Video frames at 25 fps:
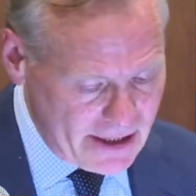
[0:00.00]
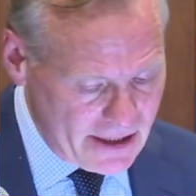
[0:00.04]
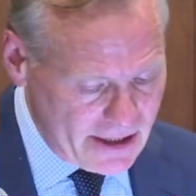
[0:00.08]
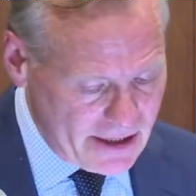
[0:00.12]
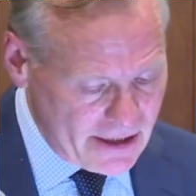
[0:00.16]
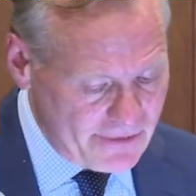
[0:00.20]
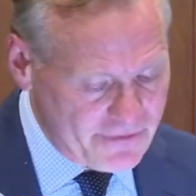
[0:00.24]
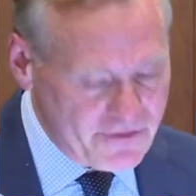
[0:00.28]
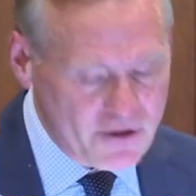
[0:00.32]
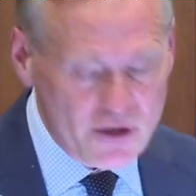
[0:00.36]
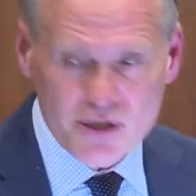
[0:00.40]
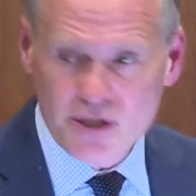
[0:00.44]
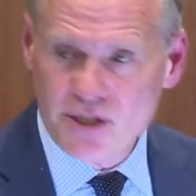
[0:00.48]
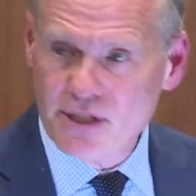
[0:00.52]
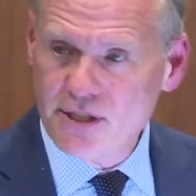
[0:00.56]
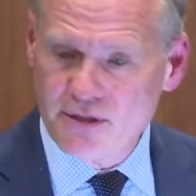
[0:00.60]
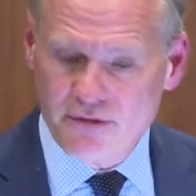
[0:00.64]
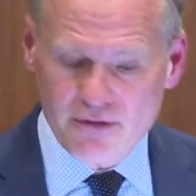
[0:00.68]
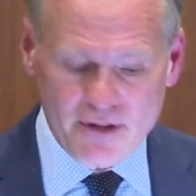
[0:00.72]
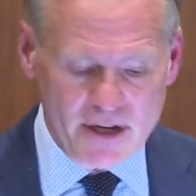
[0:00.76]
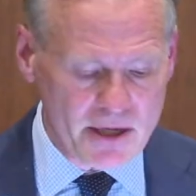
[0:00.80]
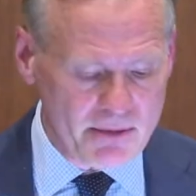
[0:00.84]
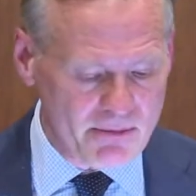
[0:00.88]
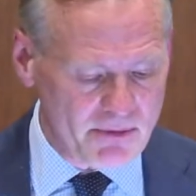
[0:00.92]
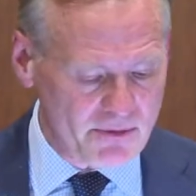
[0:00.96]
The first is
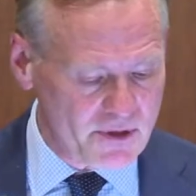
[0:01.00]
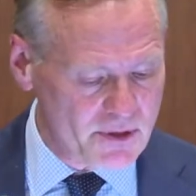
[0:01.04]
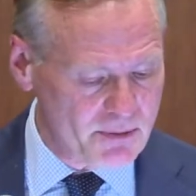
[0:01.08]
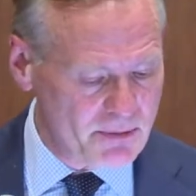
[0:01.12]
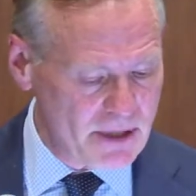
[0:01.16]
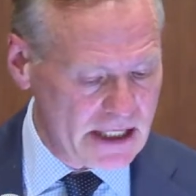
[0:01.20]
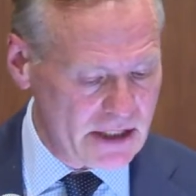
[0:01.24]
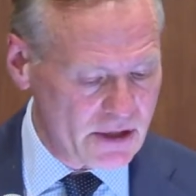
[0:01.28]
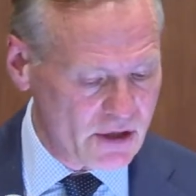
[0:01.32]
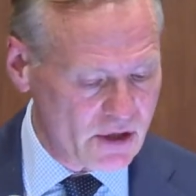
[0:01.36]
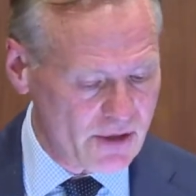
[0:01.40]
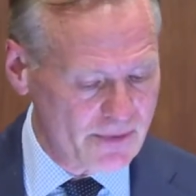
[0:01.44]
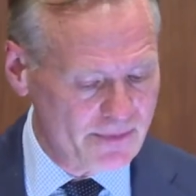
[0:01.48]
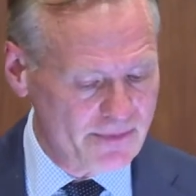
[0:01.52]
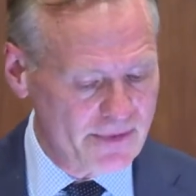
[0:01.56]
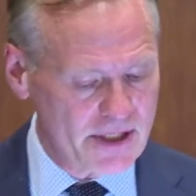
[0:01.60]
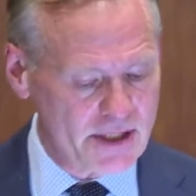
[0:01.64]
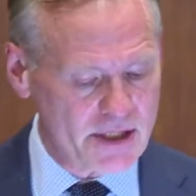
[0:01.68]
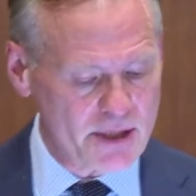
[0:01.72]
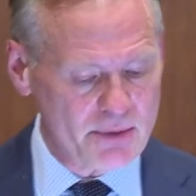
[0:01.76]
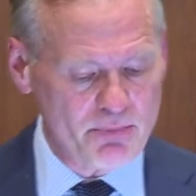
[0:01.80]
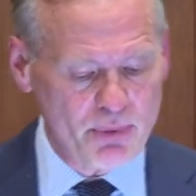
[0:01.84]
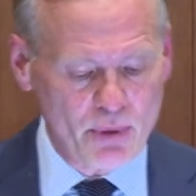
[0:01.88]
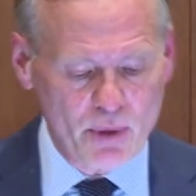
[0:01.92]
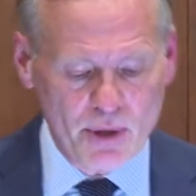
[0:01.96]
freedom of speech.
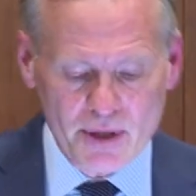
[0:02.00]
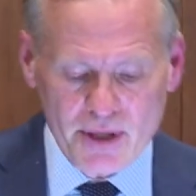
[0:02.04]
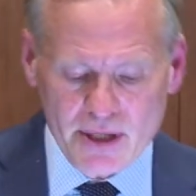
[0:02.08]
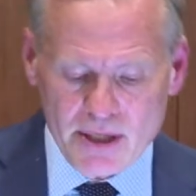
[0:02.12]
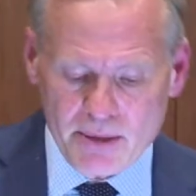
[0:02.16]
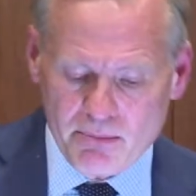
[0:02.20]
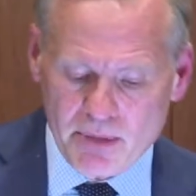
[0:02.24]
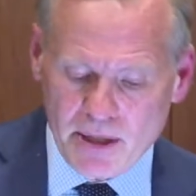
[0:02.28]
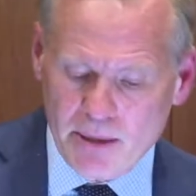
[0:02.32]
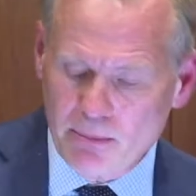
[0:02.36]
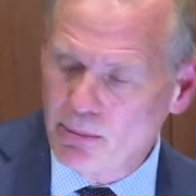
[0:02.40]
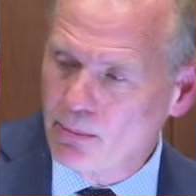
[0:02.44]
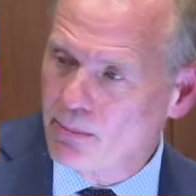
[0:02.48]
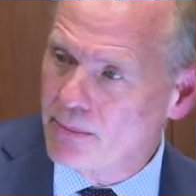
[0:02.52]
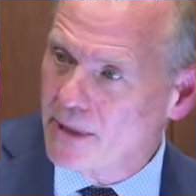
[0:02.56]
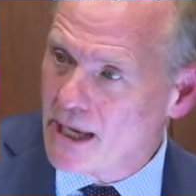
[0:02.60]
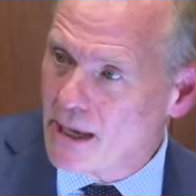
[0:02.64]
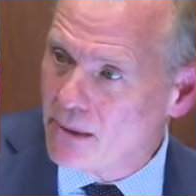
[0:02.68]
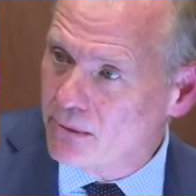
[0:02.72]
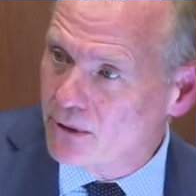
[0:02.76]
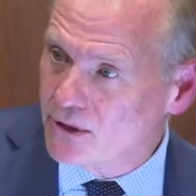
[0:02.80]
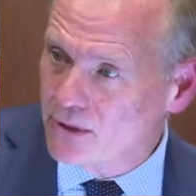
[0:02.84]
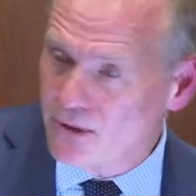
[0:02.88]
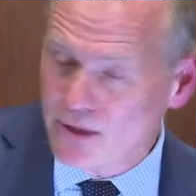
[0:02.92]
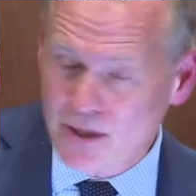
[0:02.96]
It's important that people be
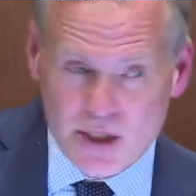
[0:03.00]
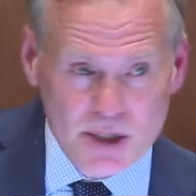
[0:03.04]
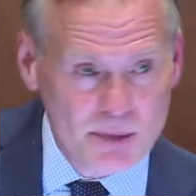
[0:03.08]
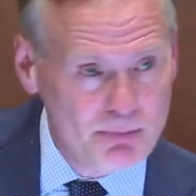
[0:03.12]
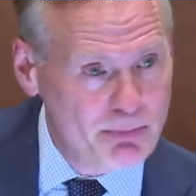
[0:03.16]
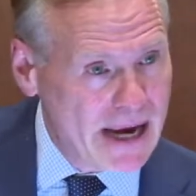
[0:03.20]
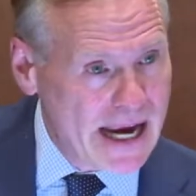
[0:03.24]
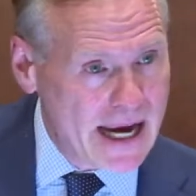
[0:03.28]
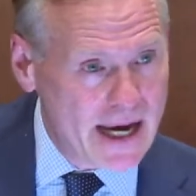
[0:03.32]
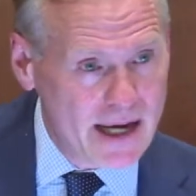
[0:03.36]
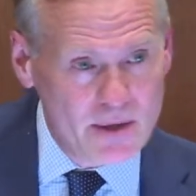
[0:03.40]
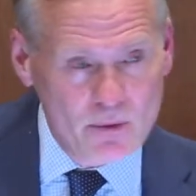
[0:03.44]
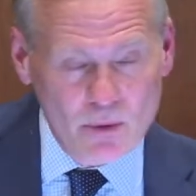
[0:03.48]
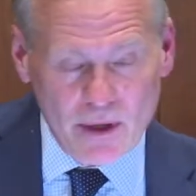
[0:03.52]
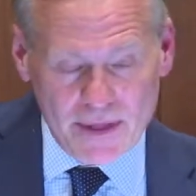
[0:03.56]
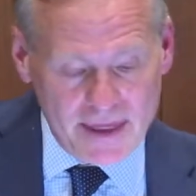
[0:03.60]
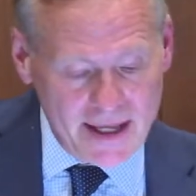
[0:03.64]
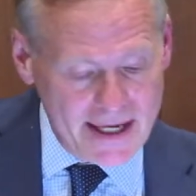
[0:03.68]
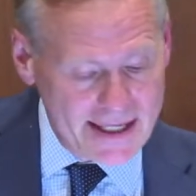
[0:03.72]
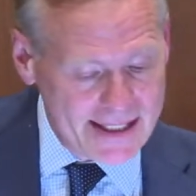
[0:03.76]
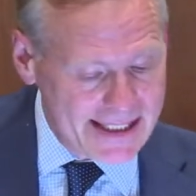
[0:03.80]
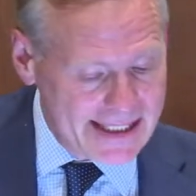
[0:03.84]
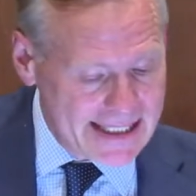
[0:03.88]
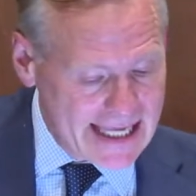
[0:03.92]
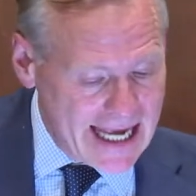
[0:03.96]
able to expand what
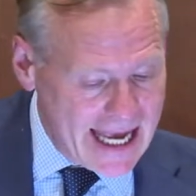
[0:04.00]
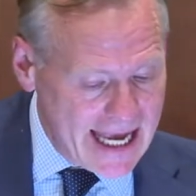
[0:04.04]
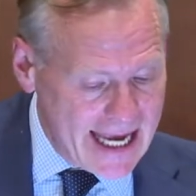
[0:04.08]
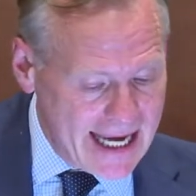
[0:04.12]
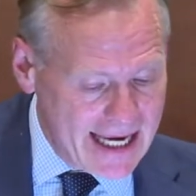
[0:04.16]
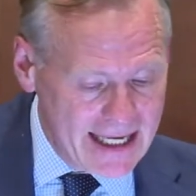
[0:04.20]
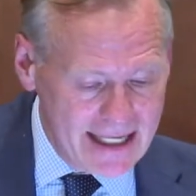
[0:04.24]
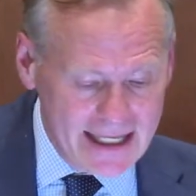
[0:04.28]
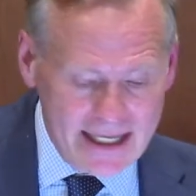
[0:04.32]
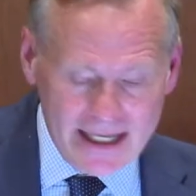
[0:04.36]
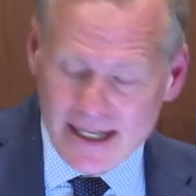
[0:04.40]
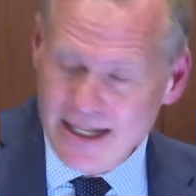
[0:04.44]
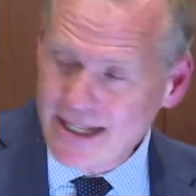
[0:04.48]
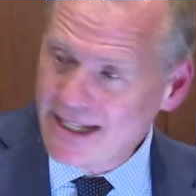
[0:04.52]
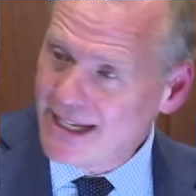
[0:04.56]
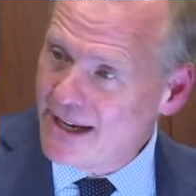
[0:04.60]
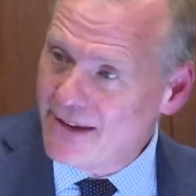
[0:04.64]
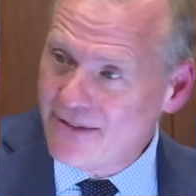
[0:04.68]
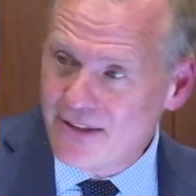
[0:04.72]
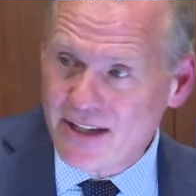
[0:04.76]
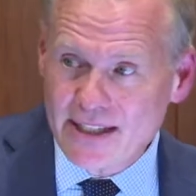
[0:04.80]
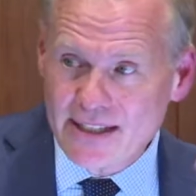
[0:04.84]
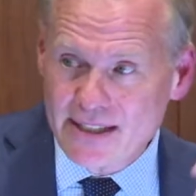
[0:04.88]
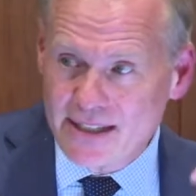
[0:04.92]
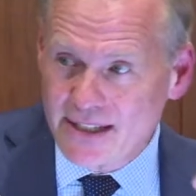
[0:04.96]
they say,
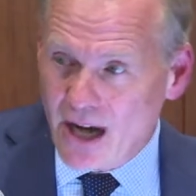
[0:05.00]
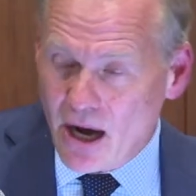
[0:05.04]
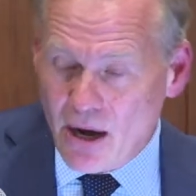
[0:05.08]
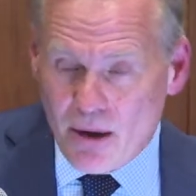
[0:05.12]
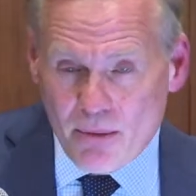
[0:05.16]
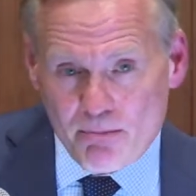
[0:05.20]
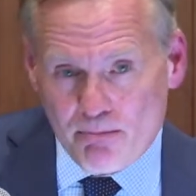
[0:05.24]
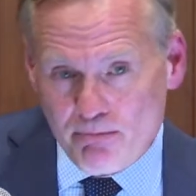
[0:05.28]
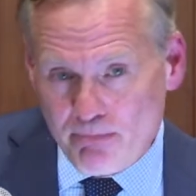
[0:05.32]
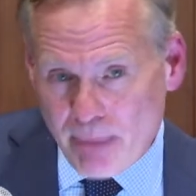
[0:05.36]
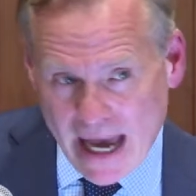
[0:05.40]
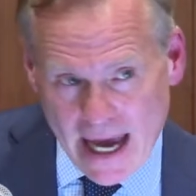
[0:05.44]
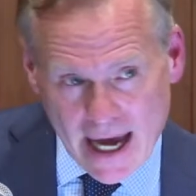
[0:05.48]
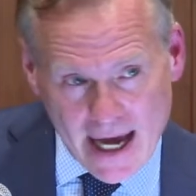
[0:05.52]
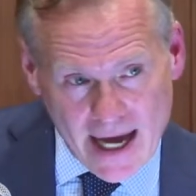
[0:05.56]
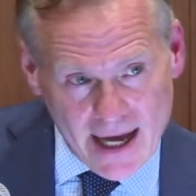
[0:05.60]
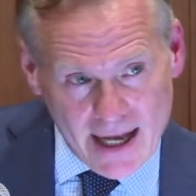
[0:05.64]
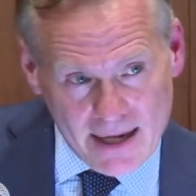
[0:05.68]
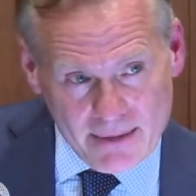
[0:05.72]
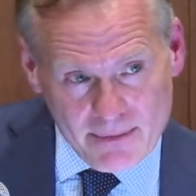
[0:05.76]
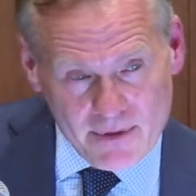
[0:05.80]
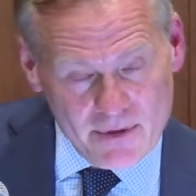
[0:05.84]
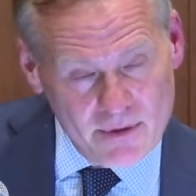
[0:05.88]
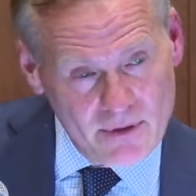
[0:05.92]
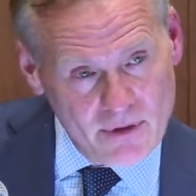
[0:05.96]
even dumb, bad,